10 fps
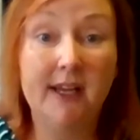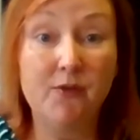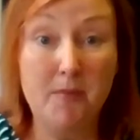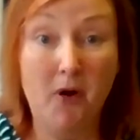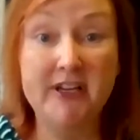
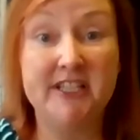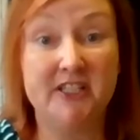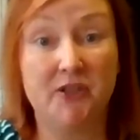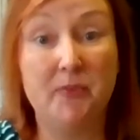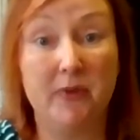it
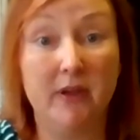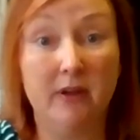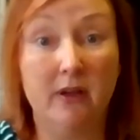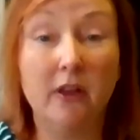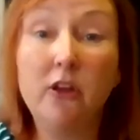reminded them
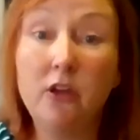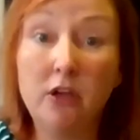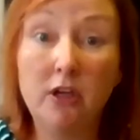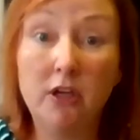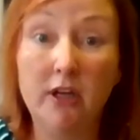that,
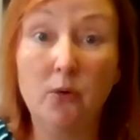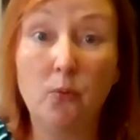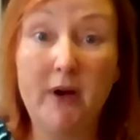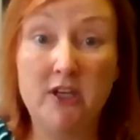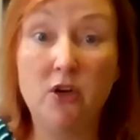you know,
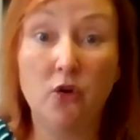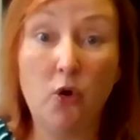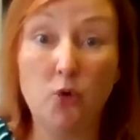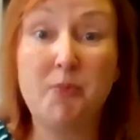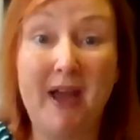when you're
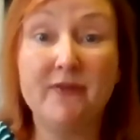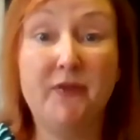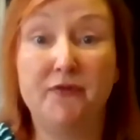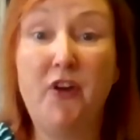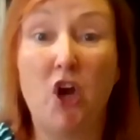called back
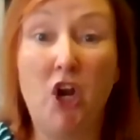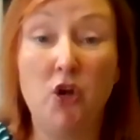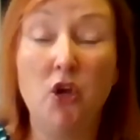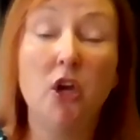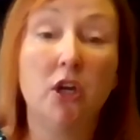from
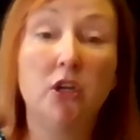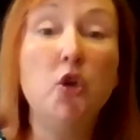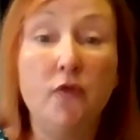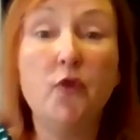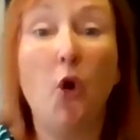furlough,
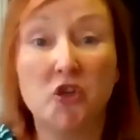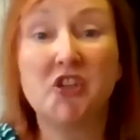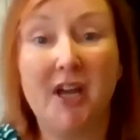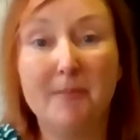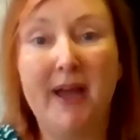you've got to
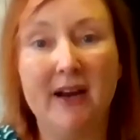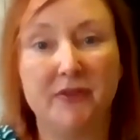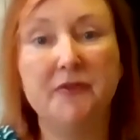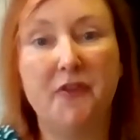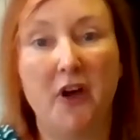come back
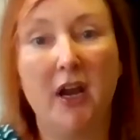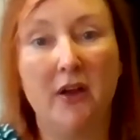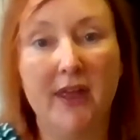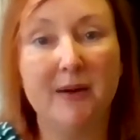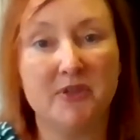from
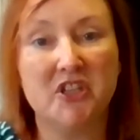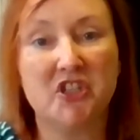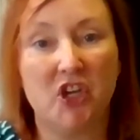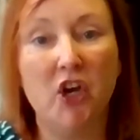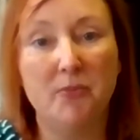furlough. That was a
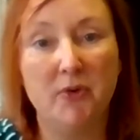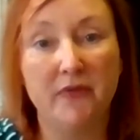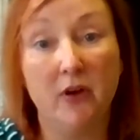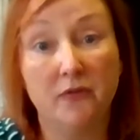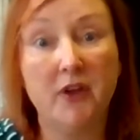term
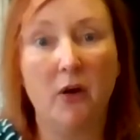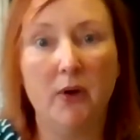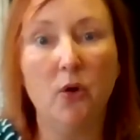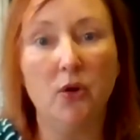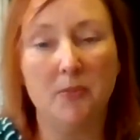of
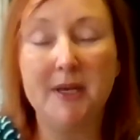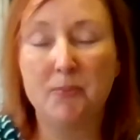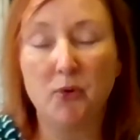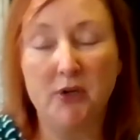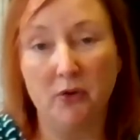going on, being
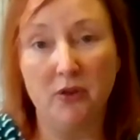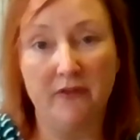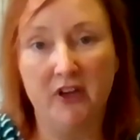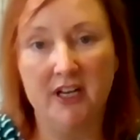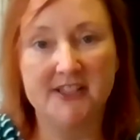put on the
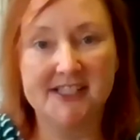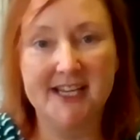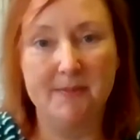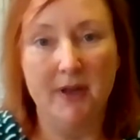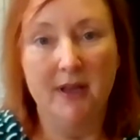furlough
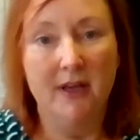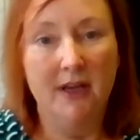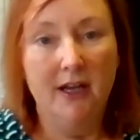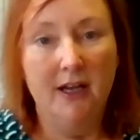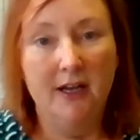scheme.
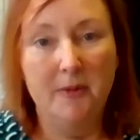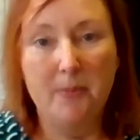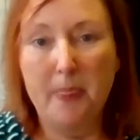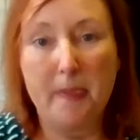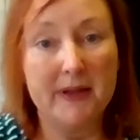
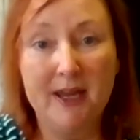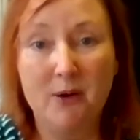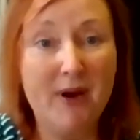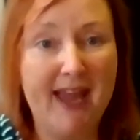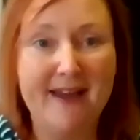But yeah,
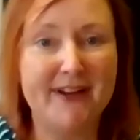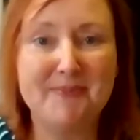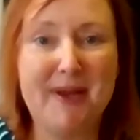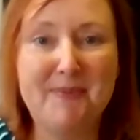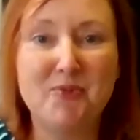we have
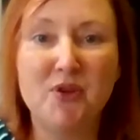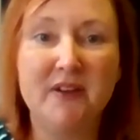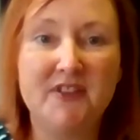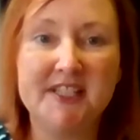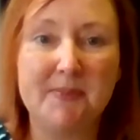had people that
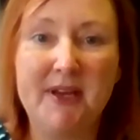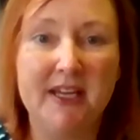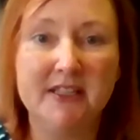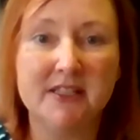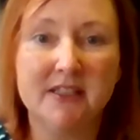have
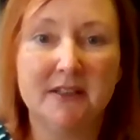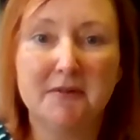disappeared